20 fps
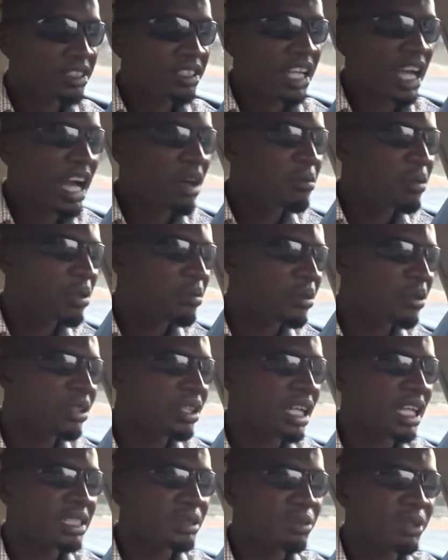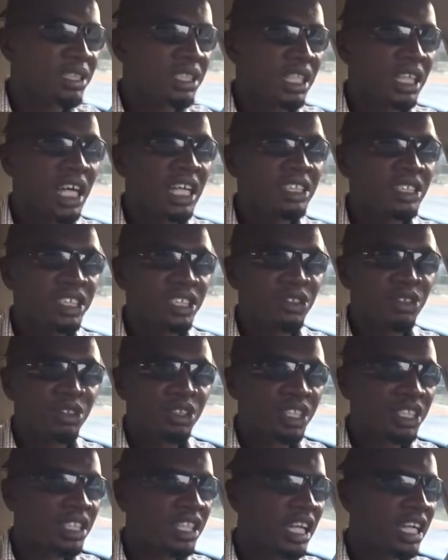There are people that specialize in
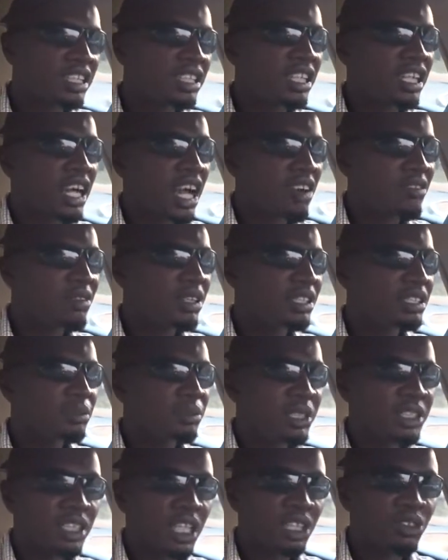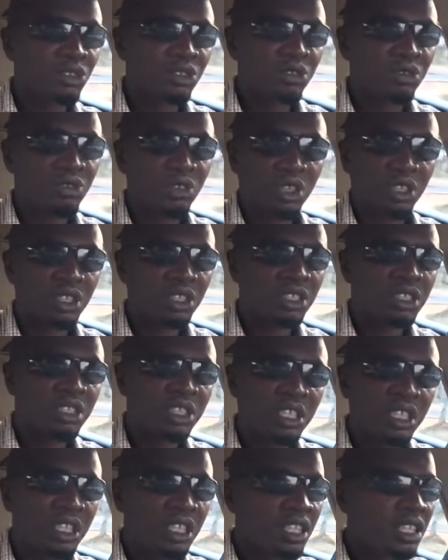doing that. They have a special tool for it.
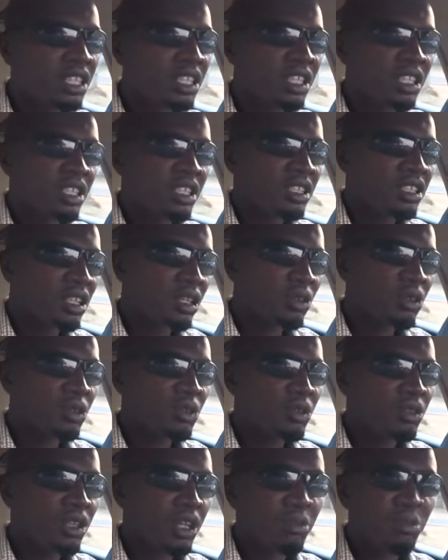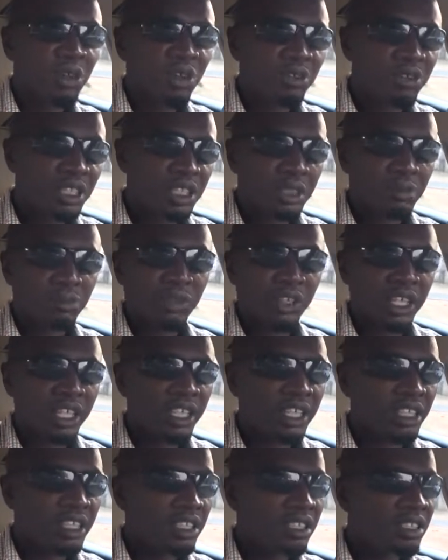They will remove the
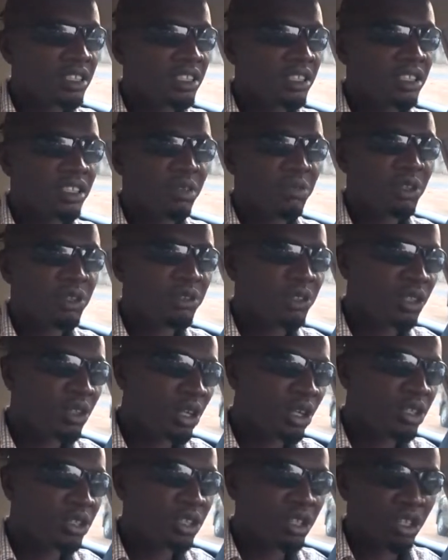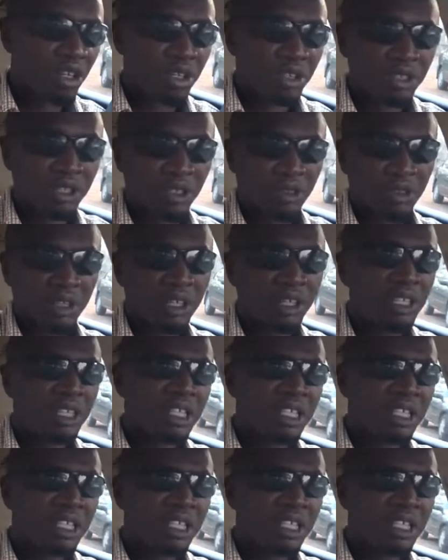spring, remove the old shock absorber.